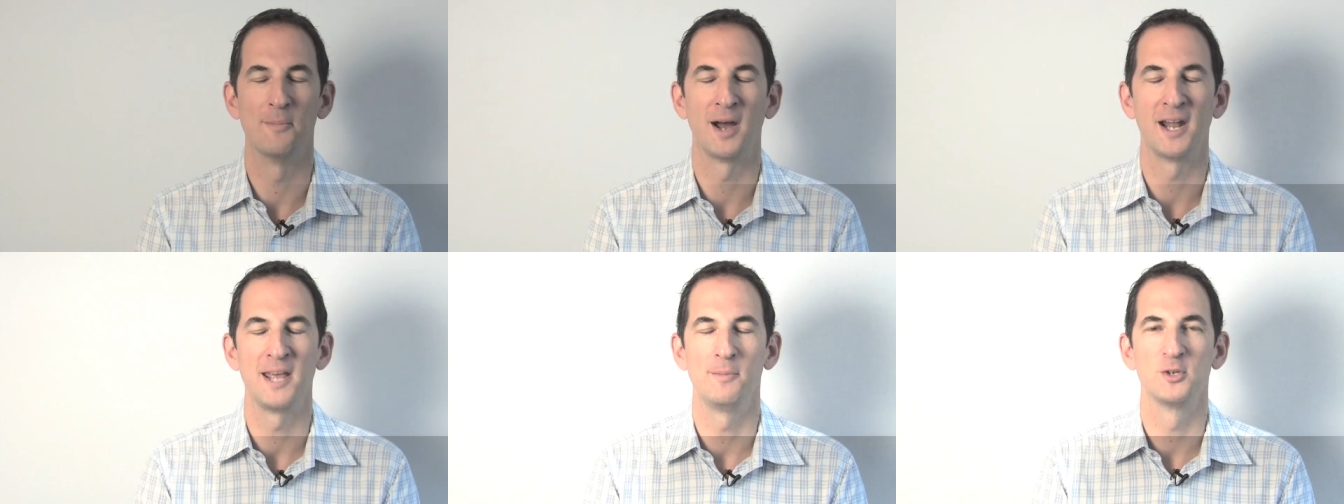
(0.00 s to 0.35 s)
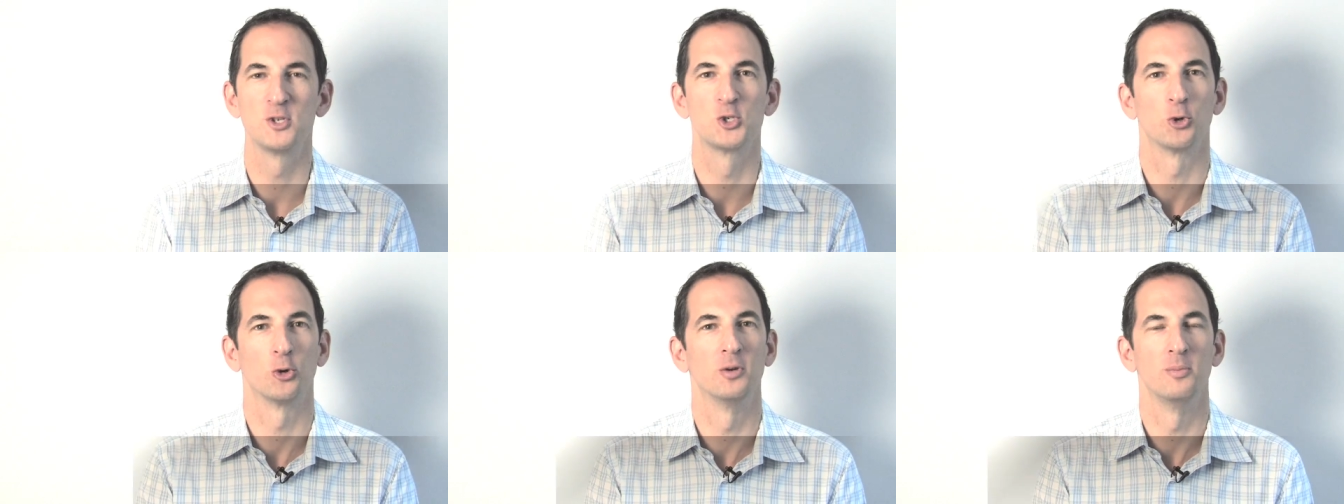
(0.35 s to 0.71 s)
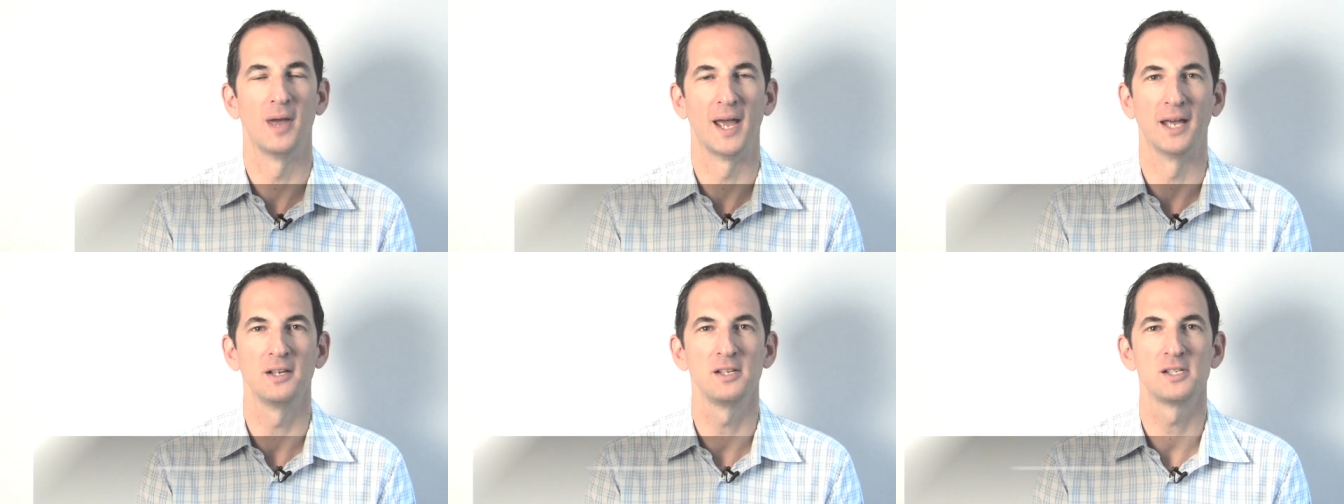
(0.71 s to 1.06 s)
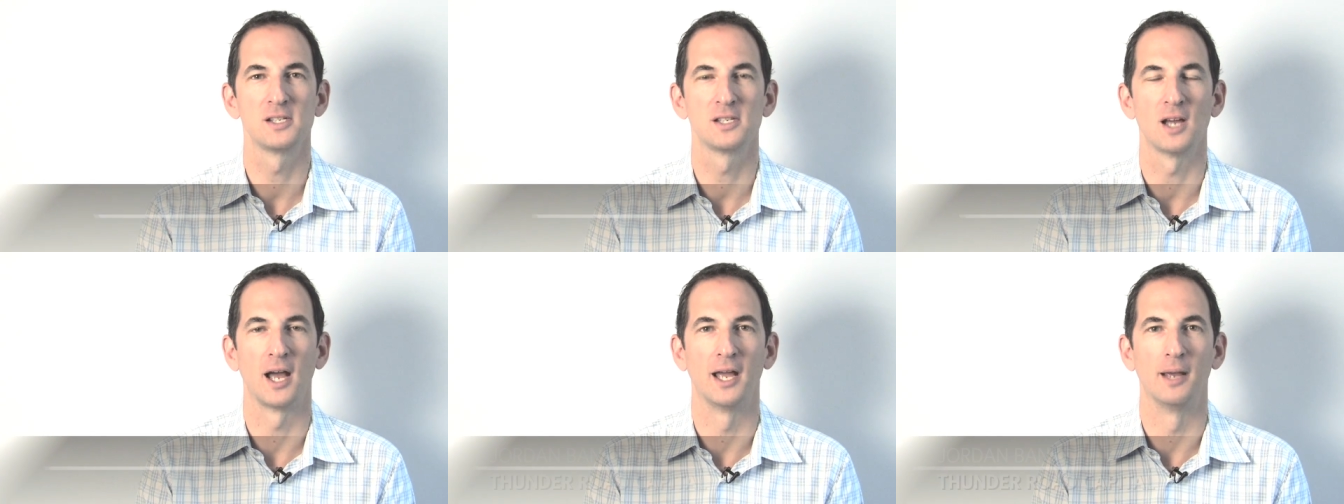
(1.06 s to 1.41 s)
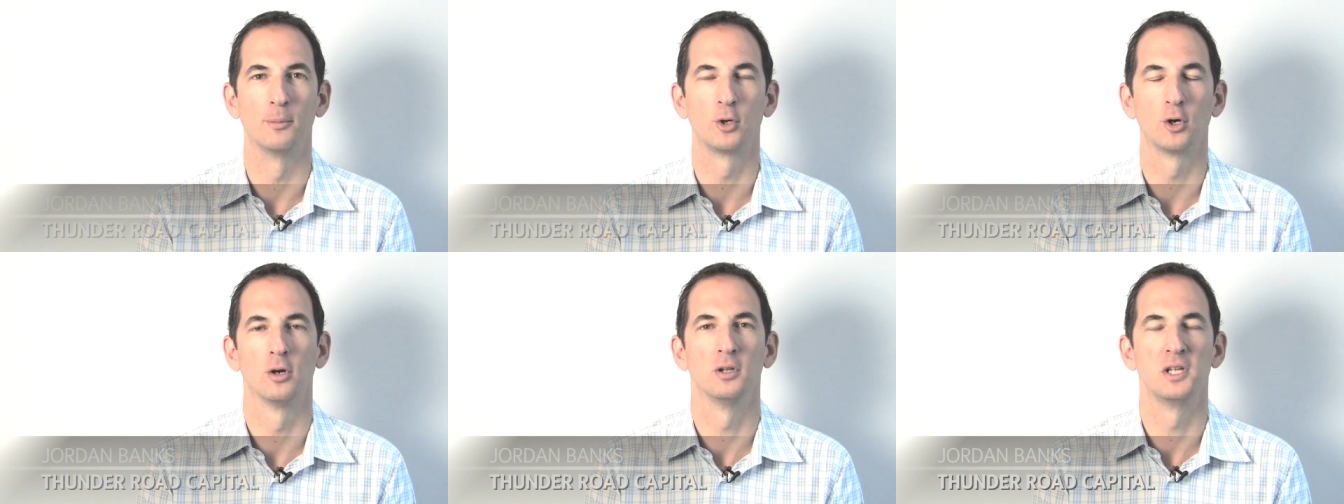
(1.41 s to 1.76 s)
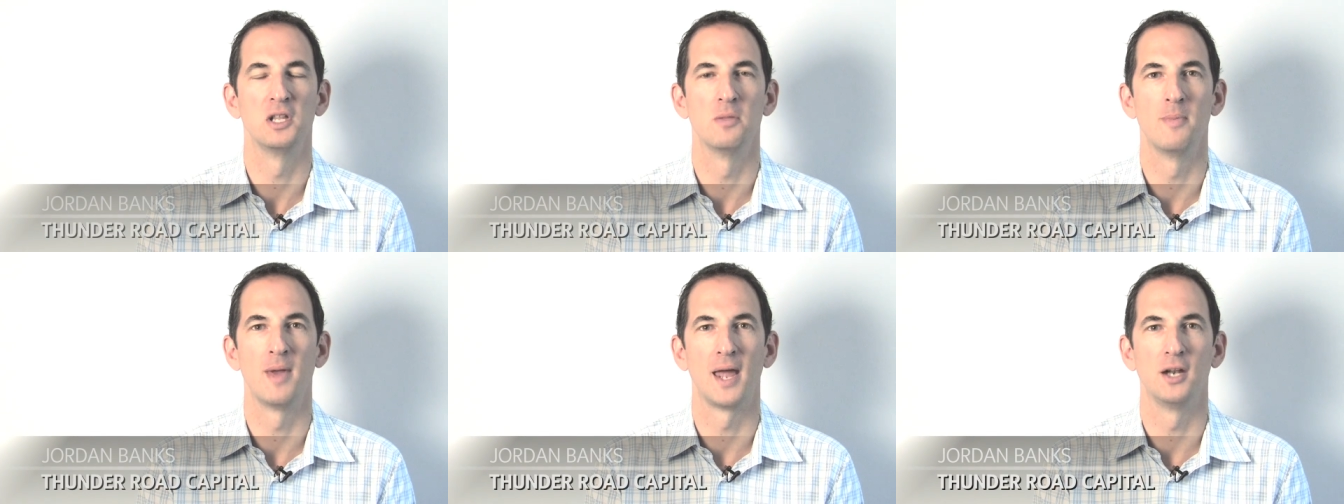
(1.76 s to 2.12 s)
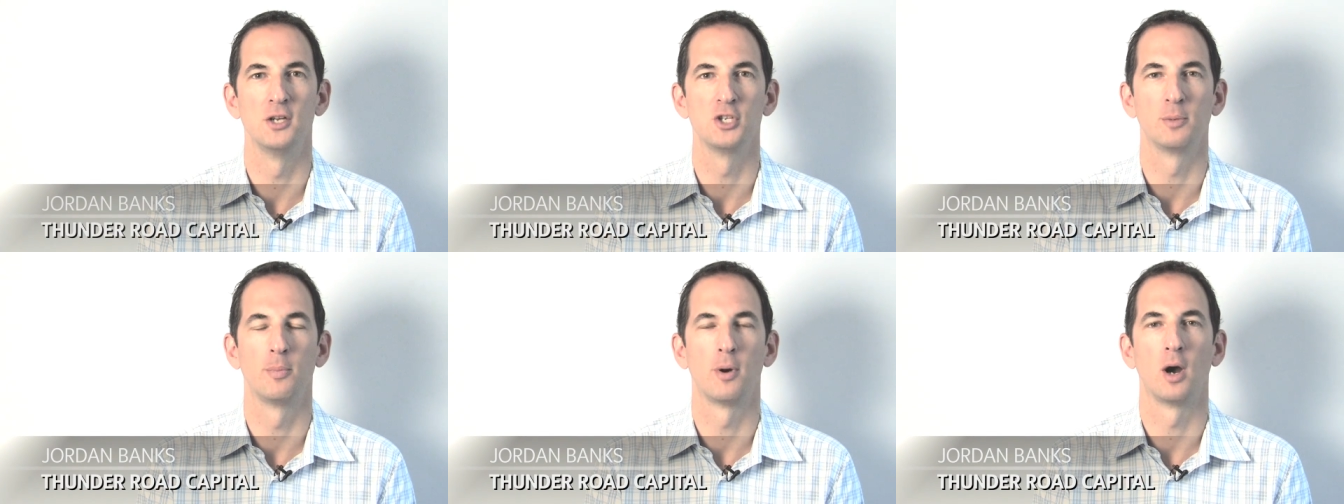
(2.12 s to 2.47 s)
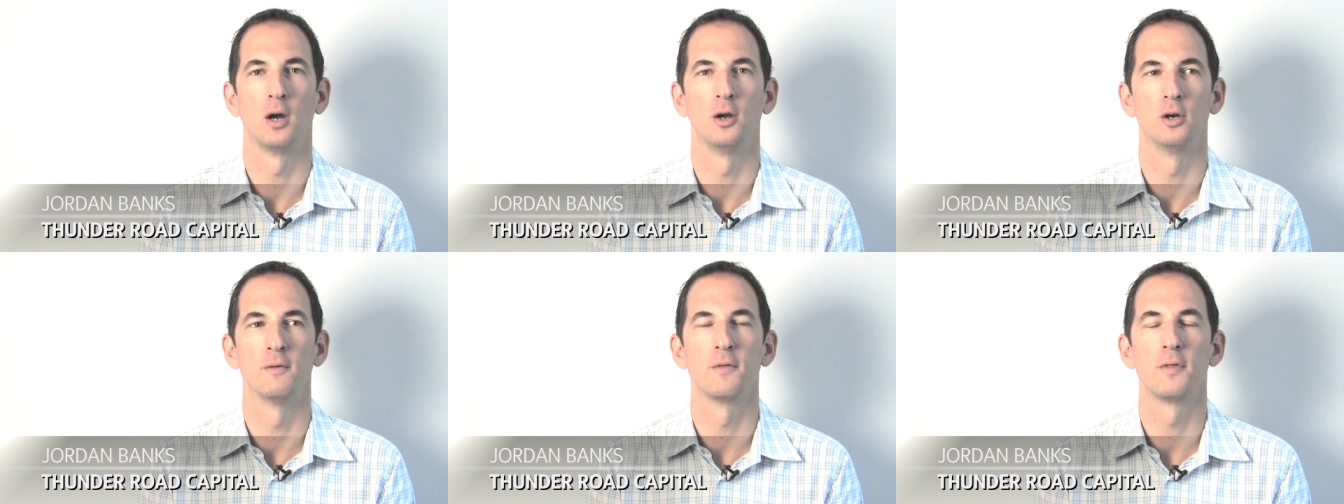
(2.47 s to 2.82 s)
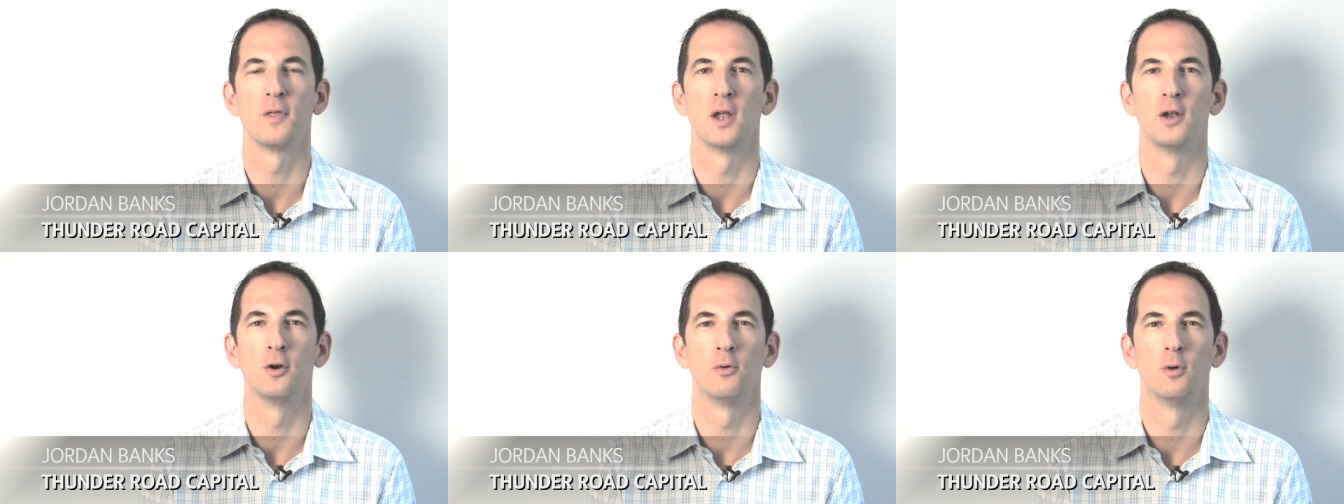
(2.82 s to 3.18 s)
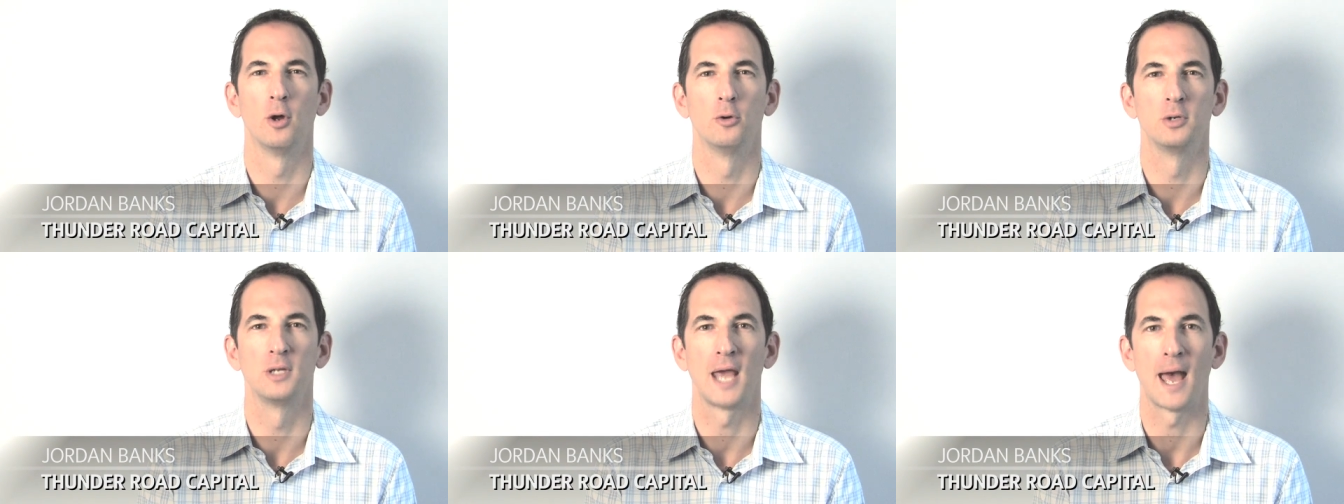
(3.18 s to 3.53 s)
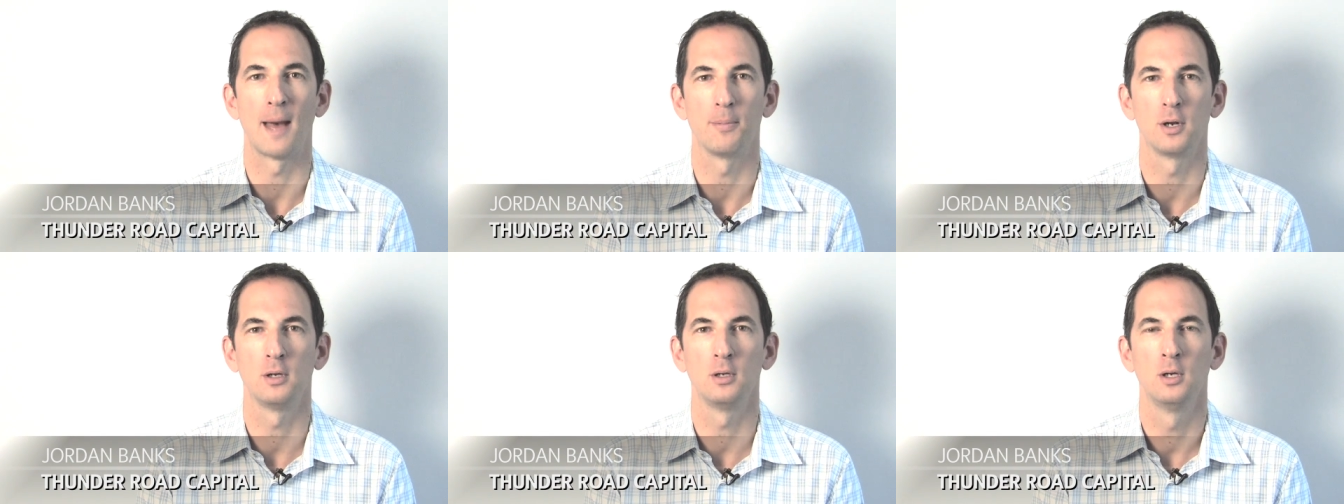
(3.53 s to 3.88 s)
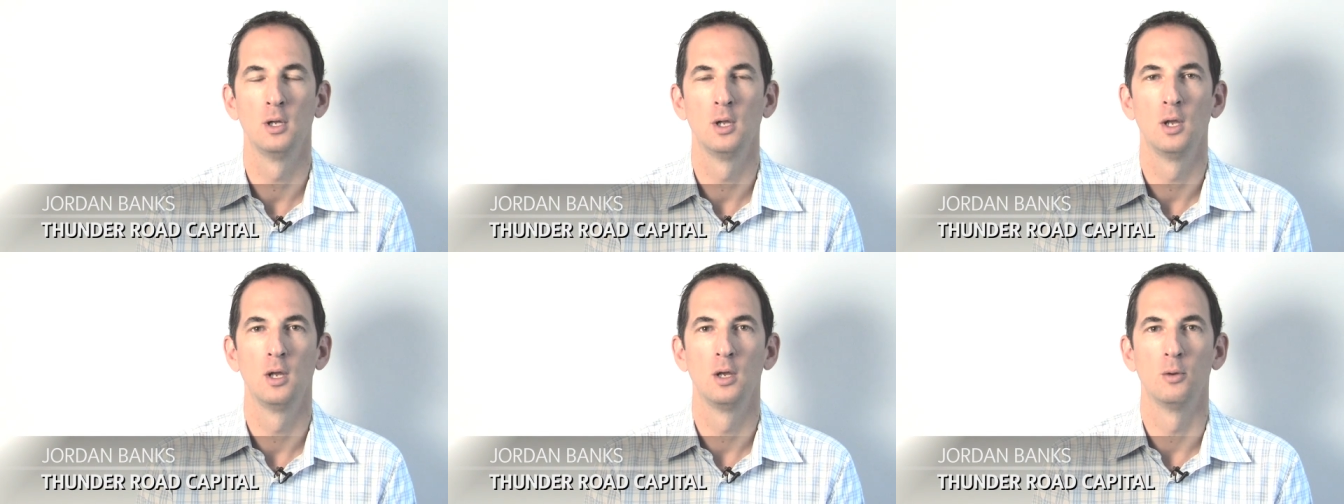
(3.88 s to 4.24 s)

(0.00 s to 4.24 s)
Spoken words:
my name is Jordan Banks. I am currently the managing partner of Thunder Road Capital,